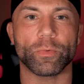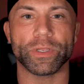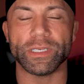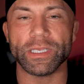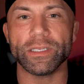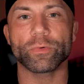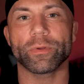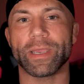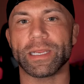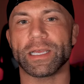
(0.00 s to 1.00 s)
We need to
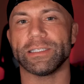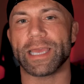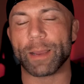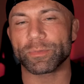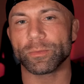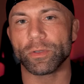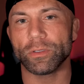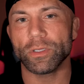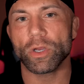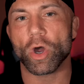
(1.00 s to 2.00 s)
remain
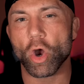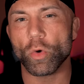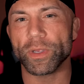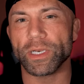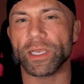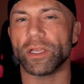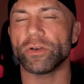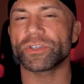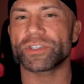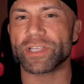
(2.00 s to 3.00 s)
adaptable, open, and
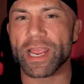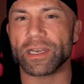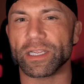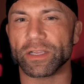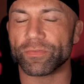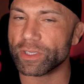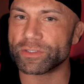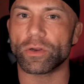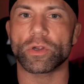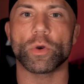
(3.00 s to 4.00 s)
understanding if
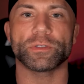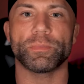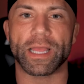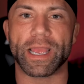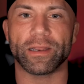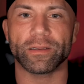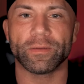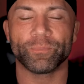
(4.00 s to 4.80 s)
things don't go as planned.